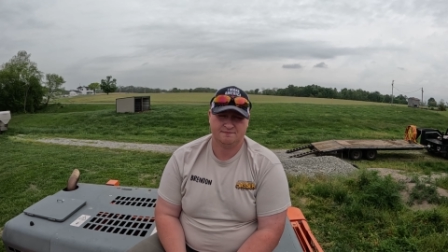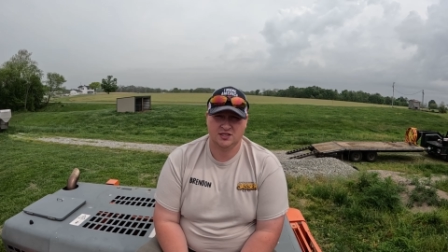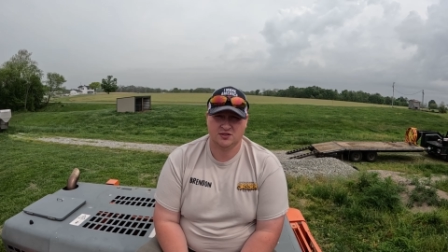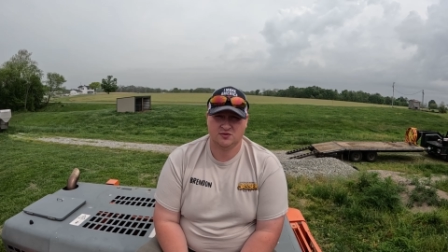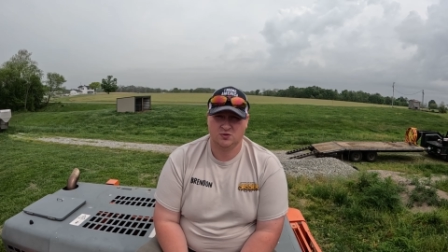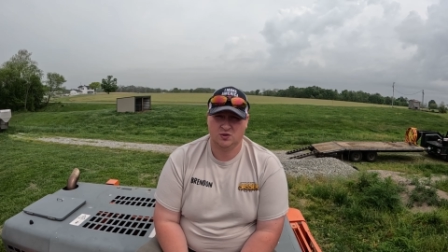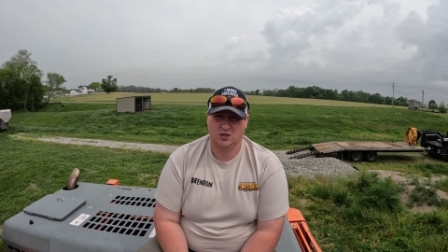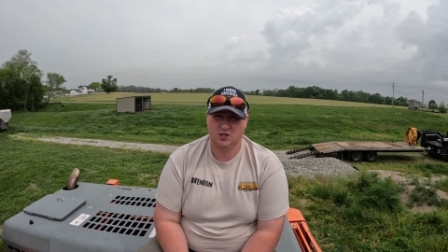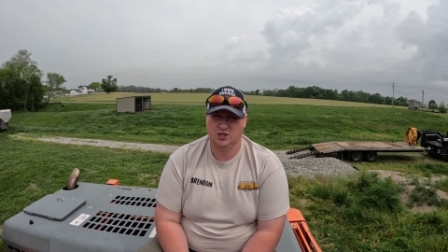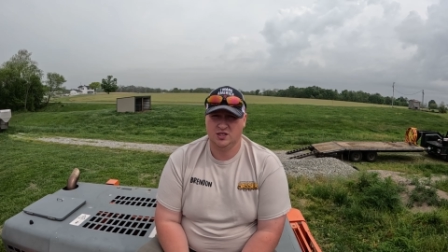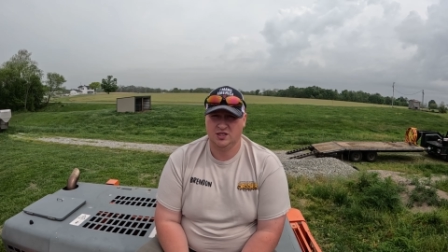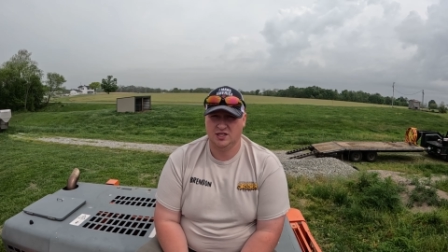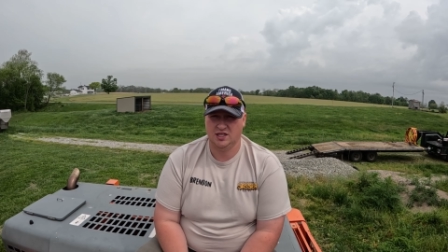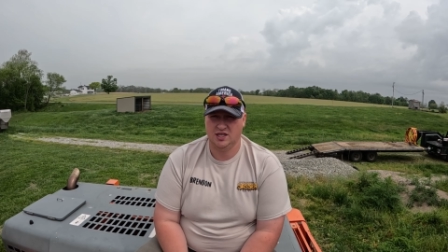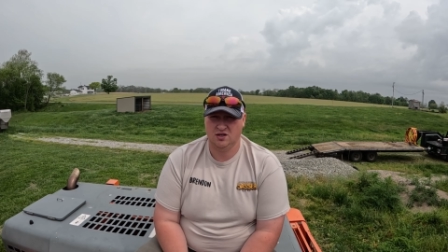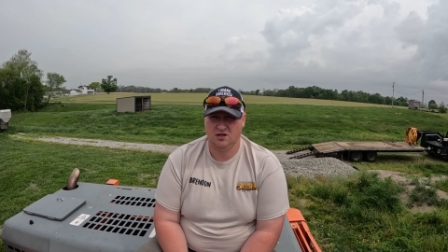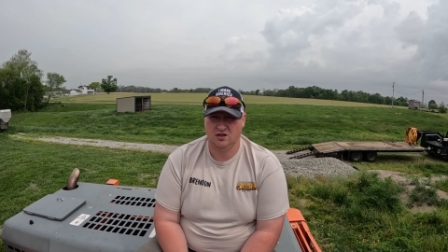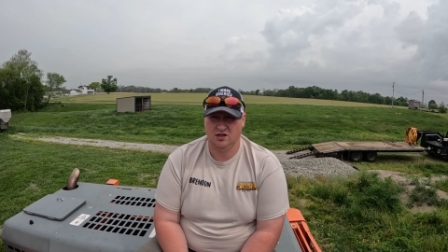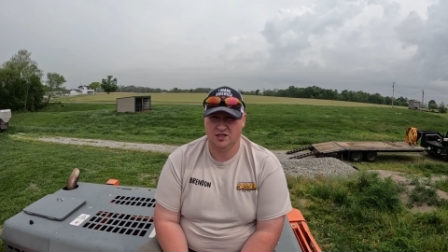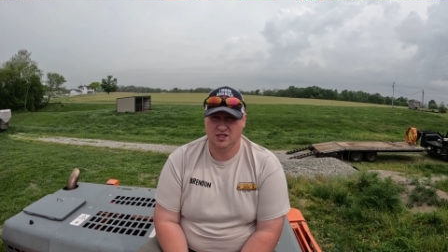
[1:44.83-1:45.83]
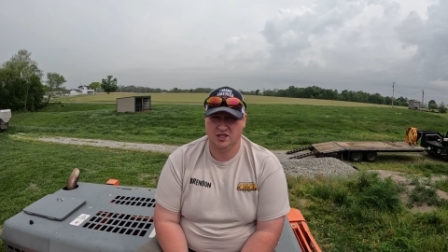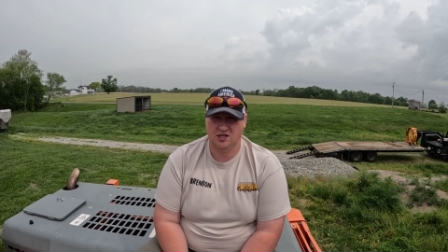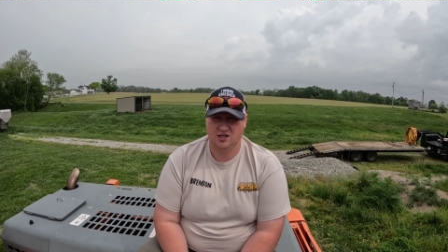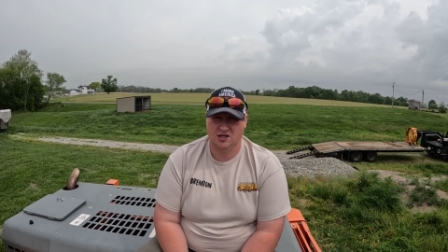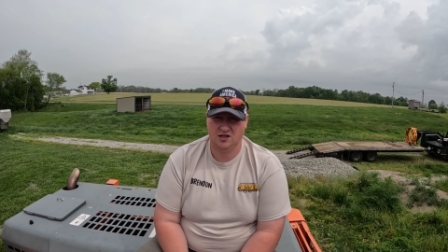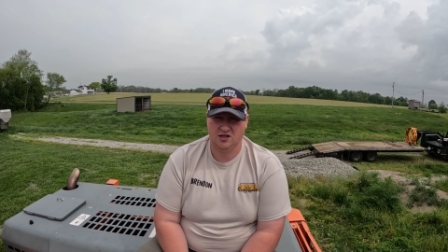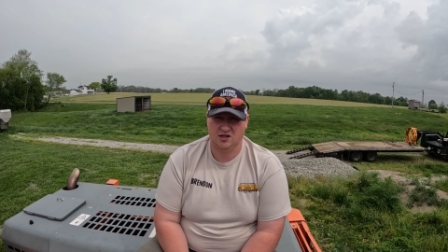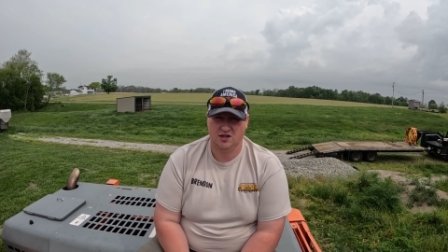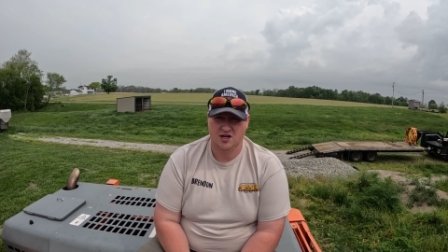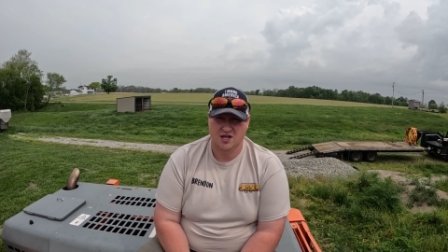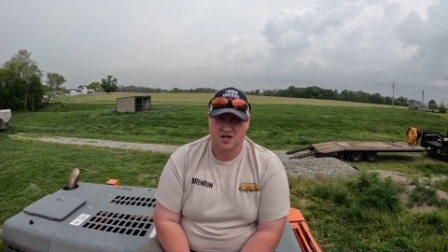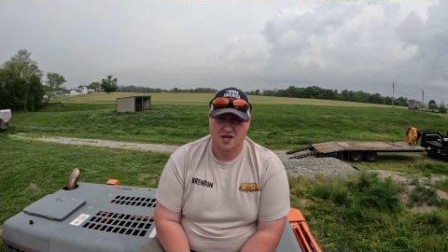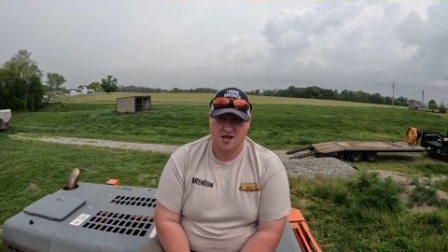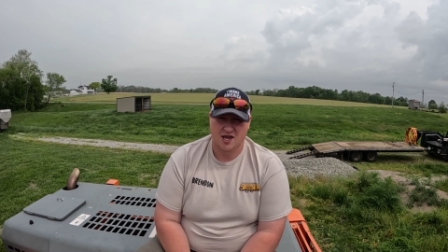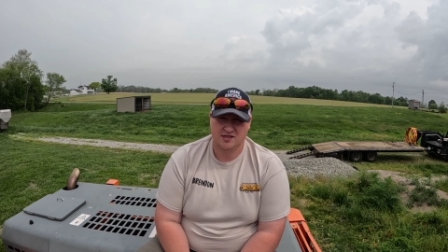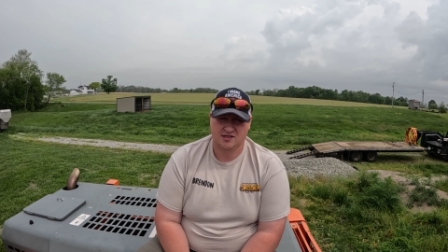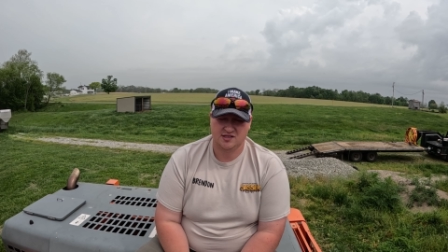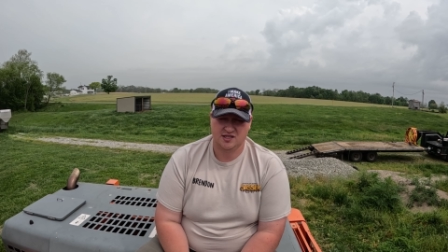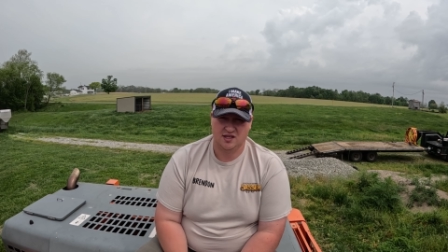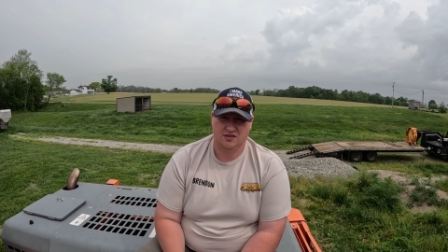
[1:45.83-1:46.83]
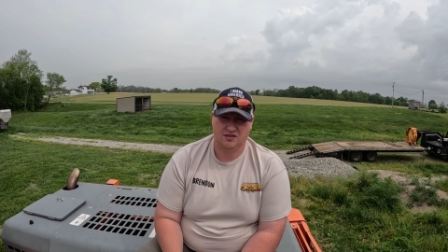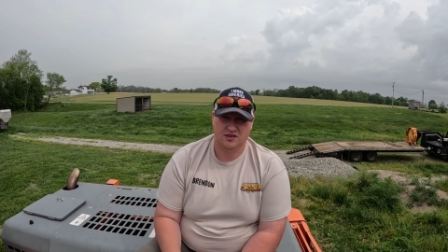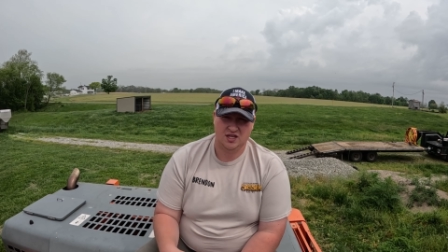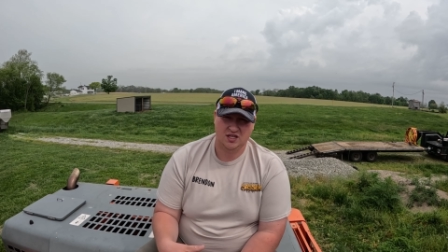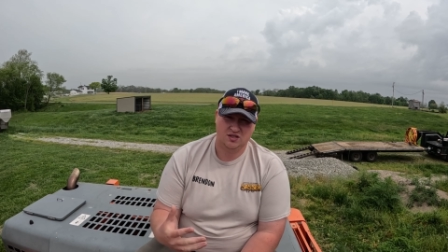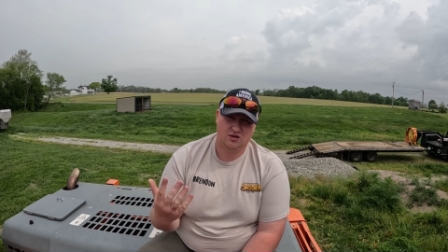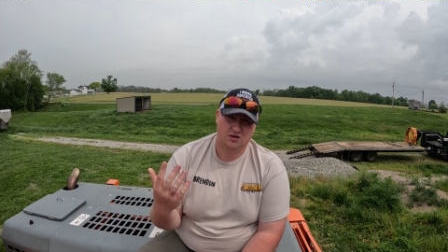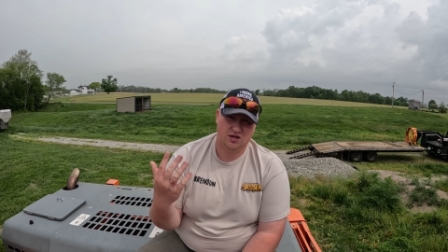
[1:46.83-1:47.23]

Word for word: I just wanted to get on here and say thank